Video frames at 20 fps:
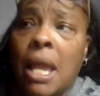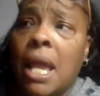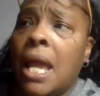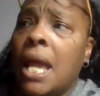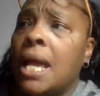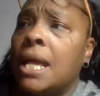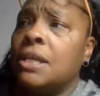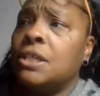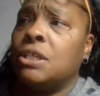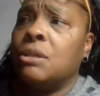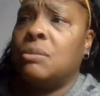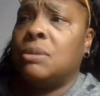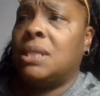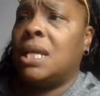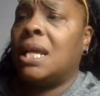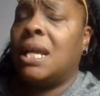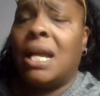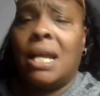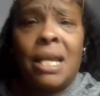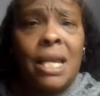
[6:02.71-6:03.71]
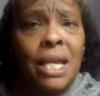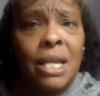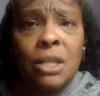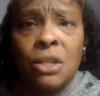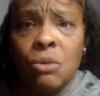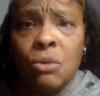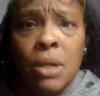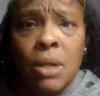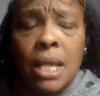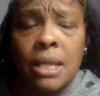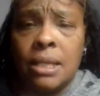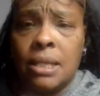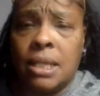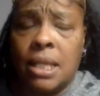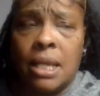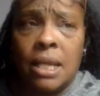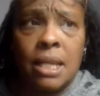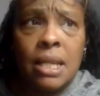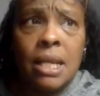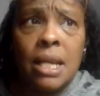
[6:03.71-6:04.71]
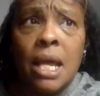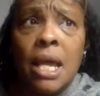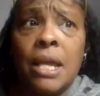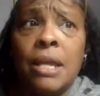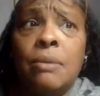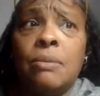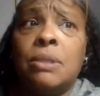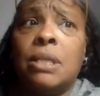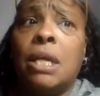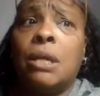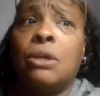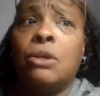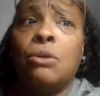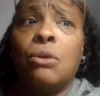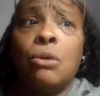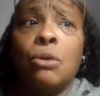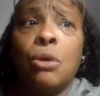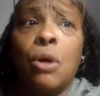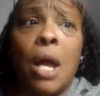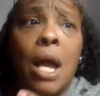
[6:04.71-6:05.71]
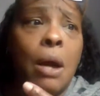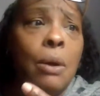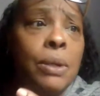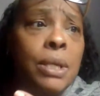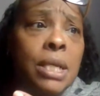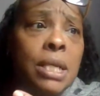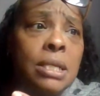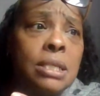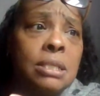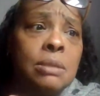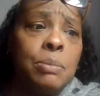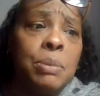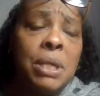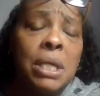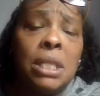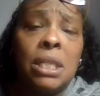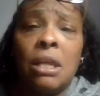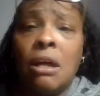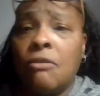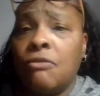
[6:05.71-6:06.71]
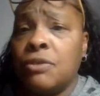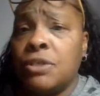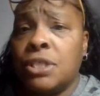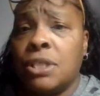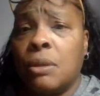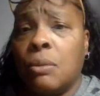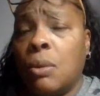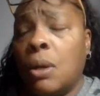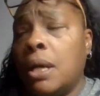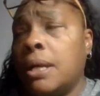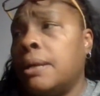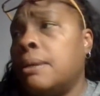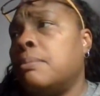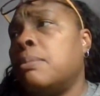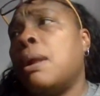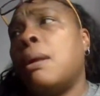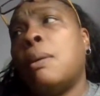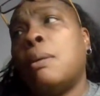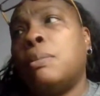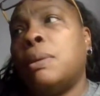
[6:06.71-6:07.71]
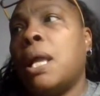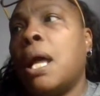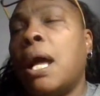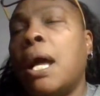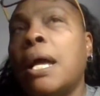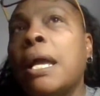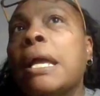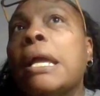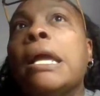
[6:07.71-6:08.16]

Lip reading: And she was like, I can't do that, and da da da da. He was like, you don't know how it is to be in love with someone, and blah, blah, blah.